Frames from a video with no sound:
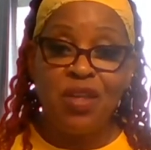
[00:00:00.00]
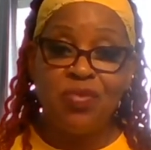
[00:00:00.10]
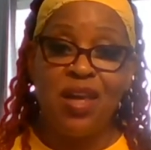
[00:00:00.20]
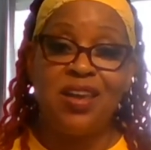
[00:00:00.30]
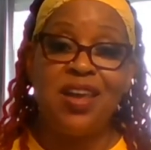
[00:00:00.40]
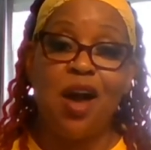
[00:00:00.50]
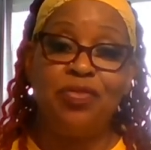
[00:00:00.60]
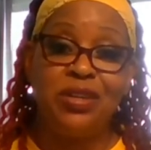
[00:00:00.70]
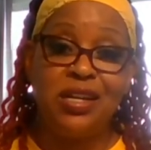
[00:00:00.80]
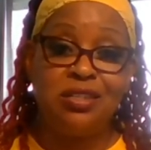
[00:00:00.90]
Thank y'all
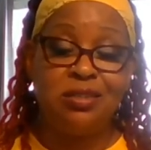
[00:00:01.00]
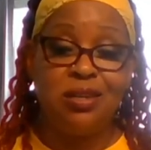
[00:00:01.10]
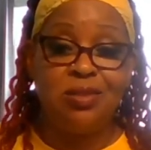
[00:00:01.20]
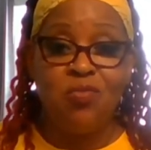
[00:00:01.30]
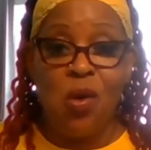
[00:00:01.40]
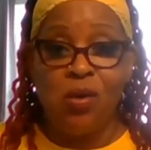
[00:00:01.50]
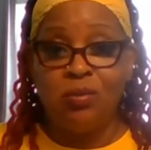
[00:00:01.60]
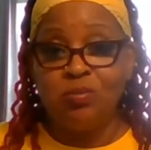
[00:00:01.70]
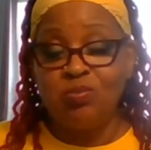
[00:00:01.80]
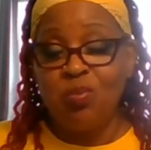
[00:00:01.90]
for listening.
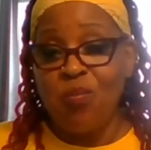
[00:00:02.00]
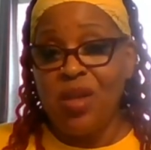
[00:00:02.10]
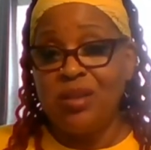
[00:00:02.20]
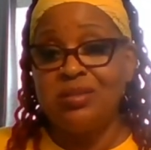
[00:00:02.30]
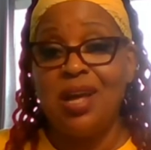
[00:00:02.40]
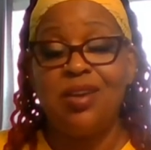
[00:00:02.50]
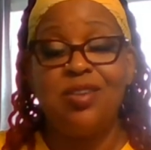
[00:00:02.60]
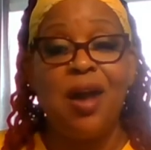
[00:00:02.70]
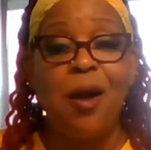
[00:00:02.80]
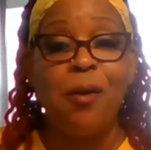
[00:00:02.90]
Thank
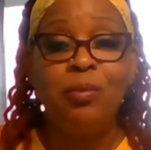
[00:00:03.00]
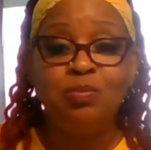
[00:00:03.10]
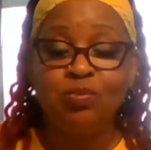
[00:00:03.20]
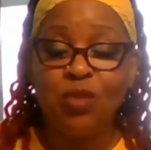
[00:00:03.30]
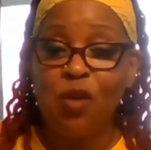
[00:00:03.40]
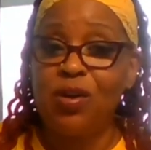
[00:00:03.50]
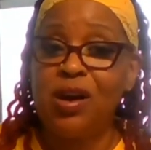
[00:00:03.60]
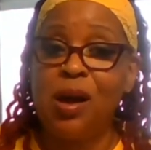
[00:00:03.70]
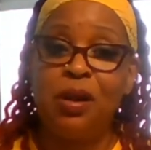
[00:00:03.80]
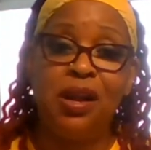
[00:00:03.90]
y'all for
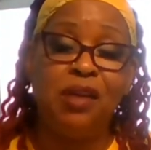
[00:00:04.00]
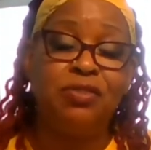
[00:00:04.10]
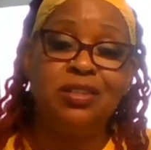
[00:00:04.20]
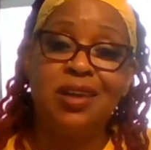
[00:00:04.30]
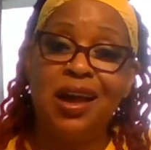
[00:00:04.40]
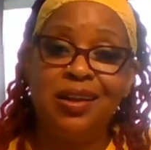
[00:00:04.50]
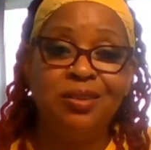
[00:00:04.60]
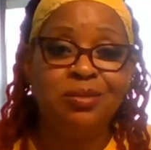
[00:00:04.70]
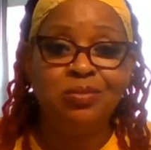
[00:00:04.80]
coming every day